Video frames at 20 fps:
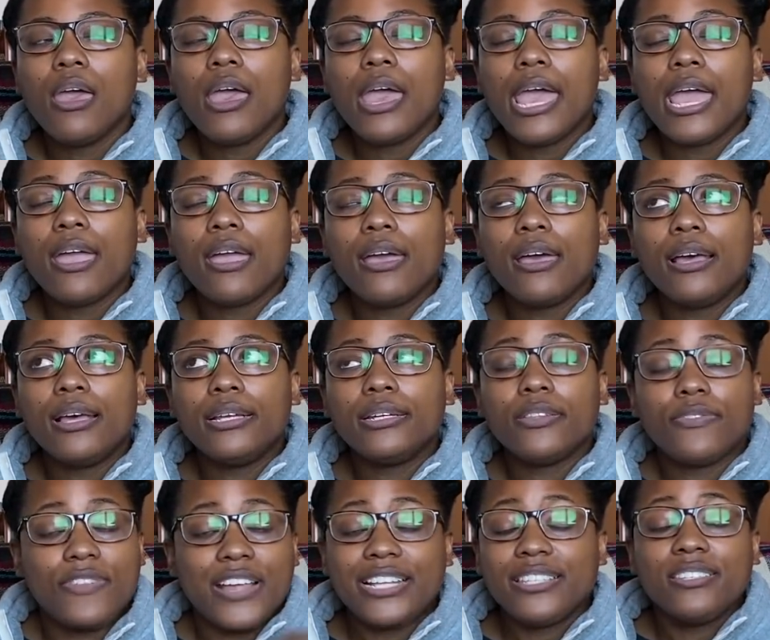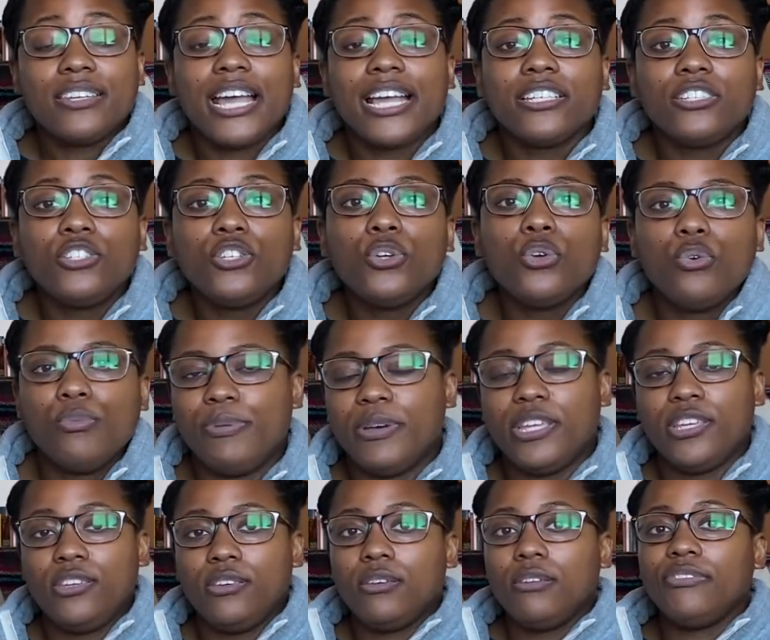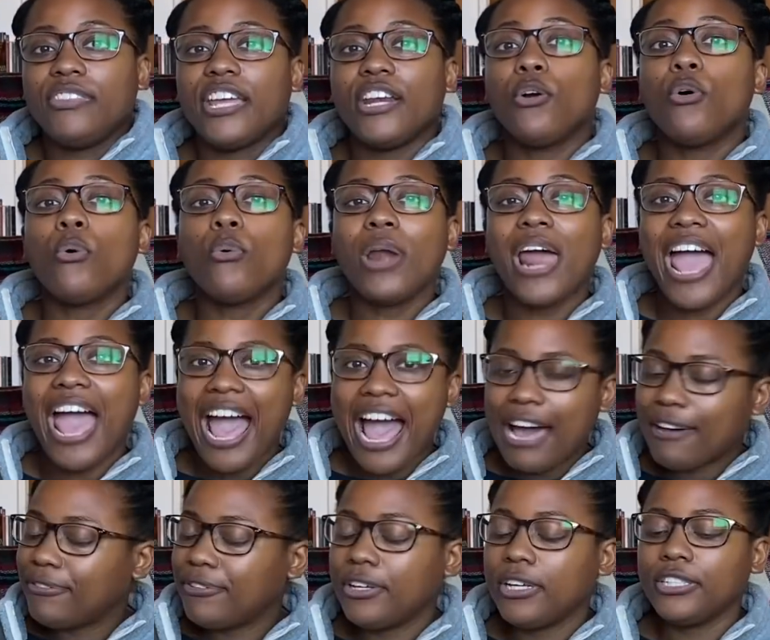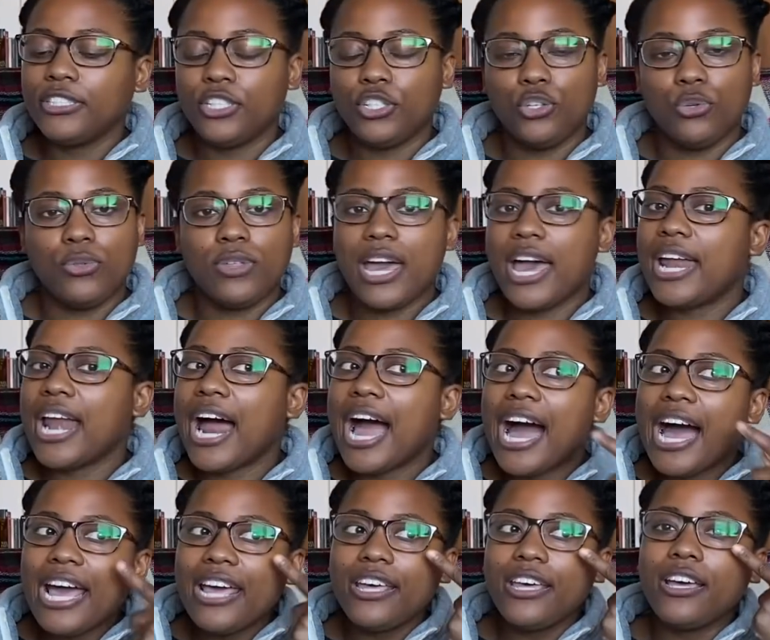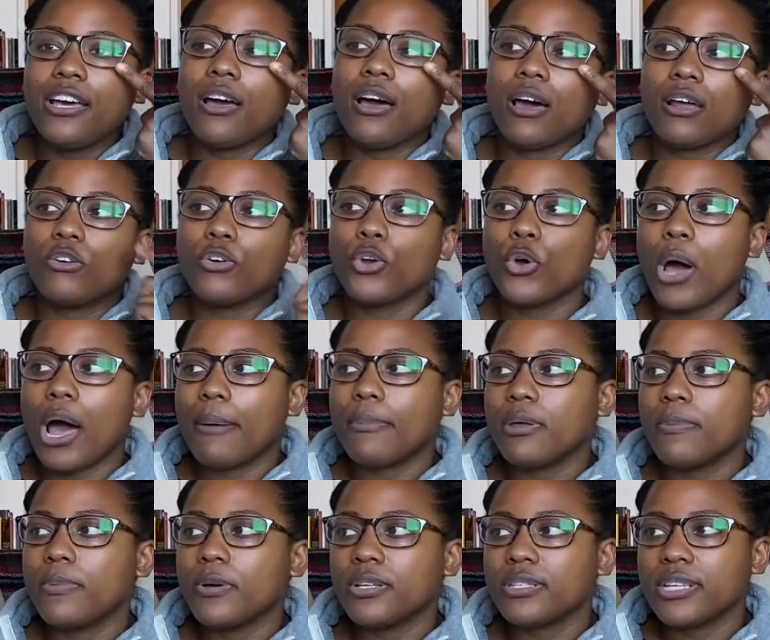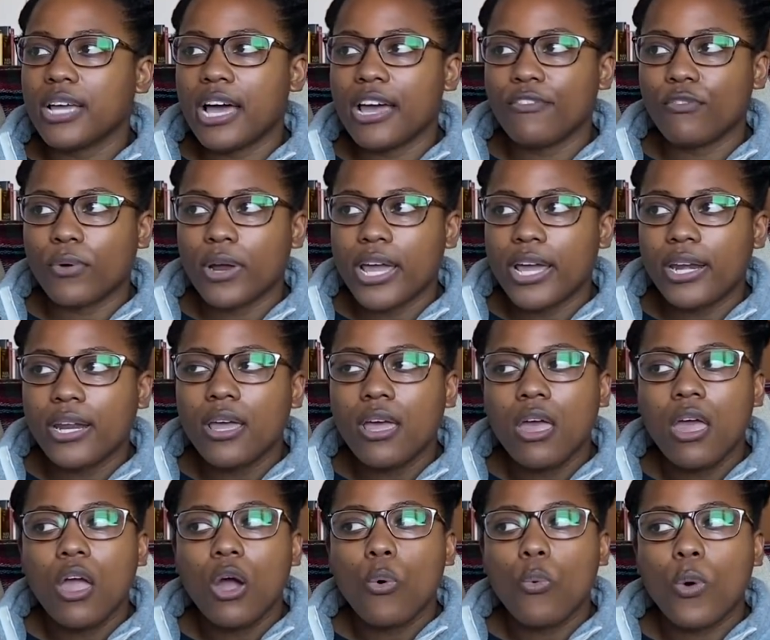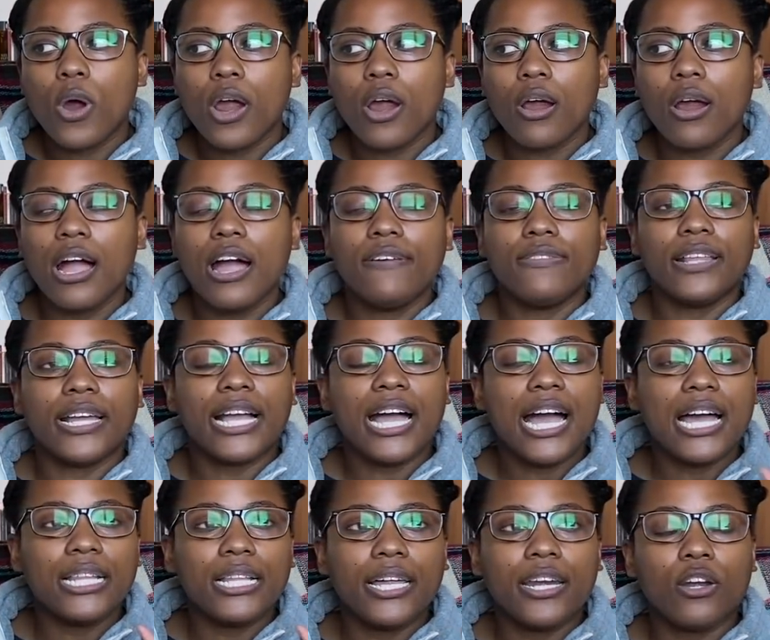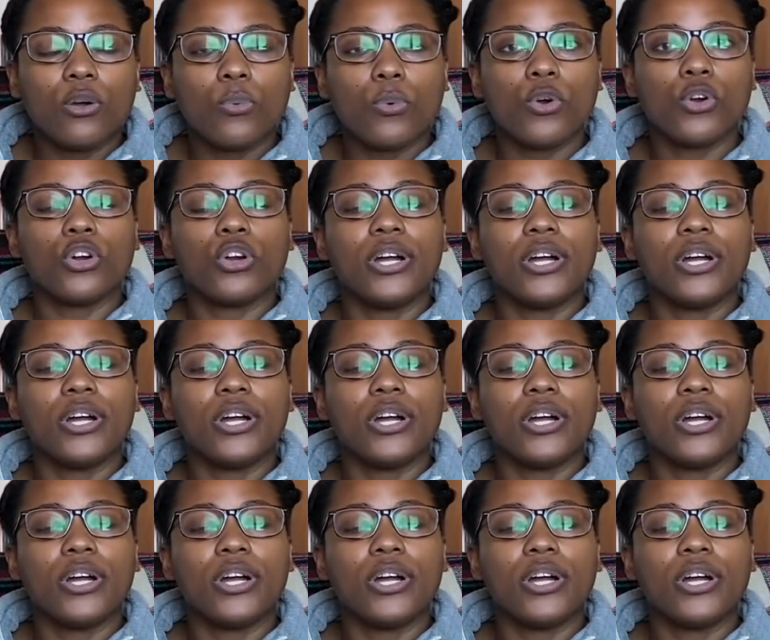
and that's nice too, but they don't have to do that. I, I don't know how many books I've read where I've like highlighted a word or